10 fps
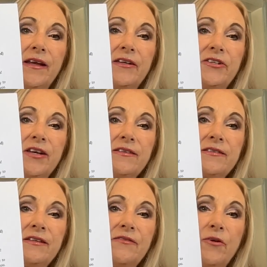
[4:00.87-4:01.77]

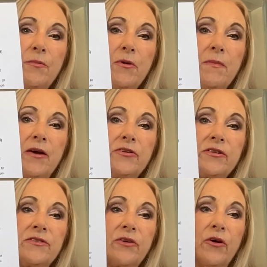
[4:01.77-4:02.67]
adjusted for
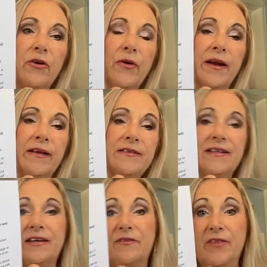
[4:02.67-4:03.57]
promotions or credits
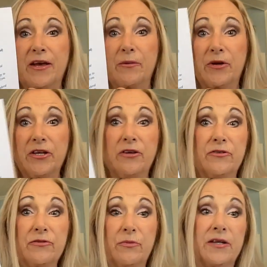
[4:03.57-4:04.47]
if they were
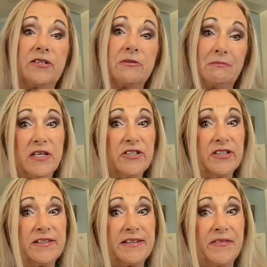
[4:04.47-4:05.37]
used, which
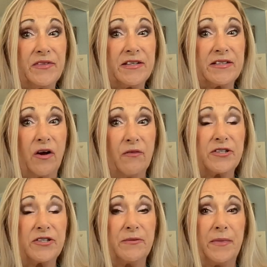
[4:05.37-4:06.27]
she sent this over
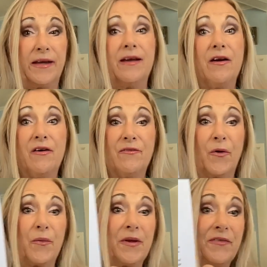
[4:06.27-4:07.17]
to me
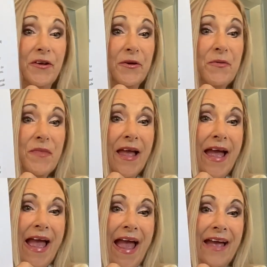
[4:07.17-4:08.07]
for review.
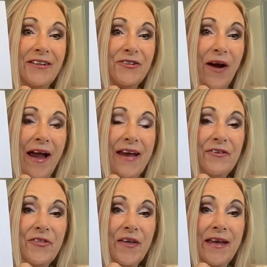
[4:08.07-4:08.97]
And try
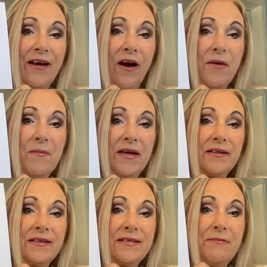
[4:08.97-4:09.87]
everything on,
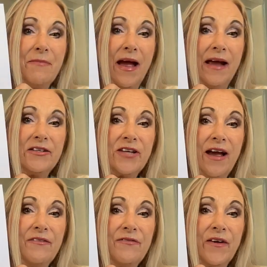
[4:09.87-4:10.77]
mix and match,
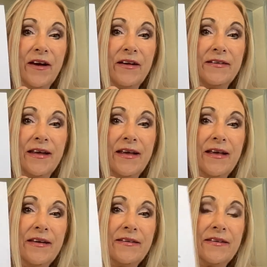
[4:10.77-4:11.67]
have fun
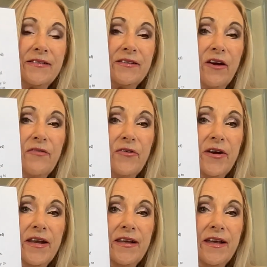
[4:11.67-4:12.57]

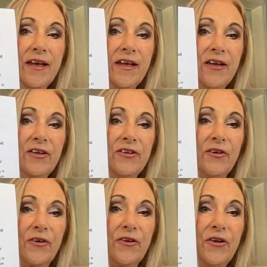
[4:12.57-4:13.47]
discovering
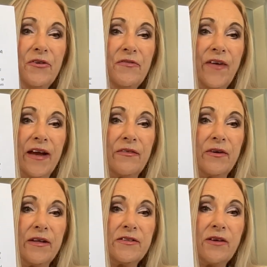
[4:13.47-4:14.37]
your new
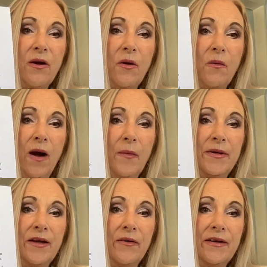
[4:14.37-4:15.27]
favorites. While
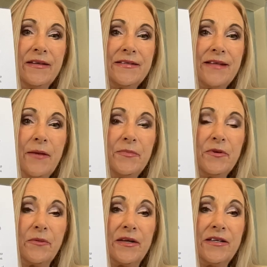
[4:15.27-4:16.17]
we don't accept
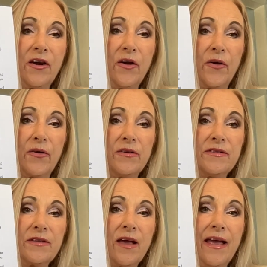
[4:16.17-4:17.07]

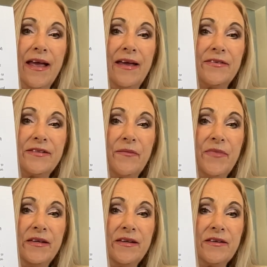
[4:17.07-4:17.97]
returns, if
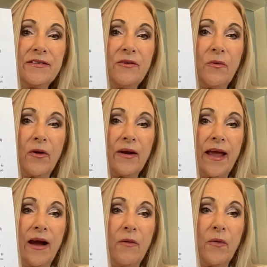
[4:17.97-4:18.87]
something doesn't work
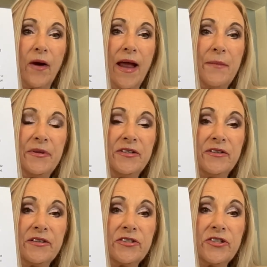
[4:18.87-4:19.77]
out, we're happy to
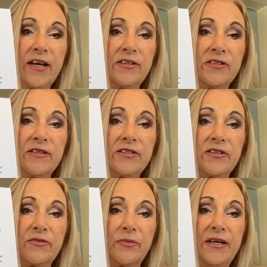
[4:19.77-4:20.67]
exchange it.
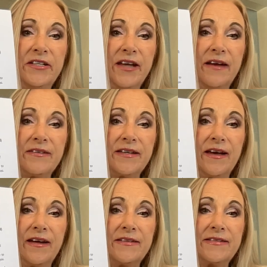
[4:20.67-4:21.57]
Just reach out to
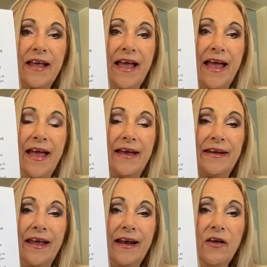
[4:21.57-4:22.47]
us
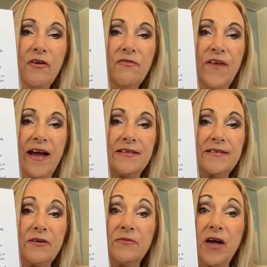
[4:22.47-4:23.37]
at
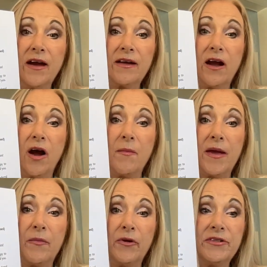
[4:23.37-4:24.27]
hellofasm.com
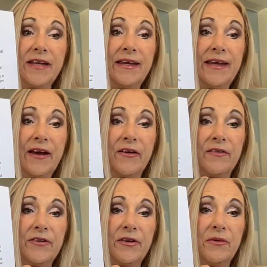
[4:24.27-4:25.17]
and we'll take care
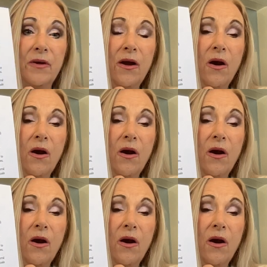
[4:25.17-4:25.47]
of you.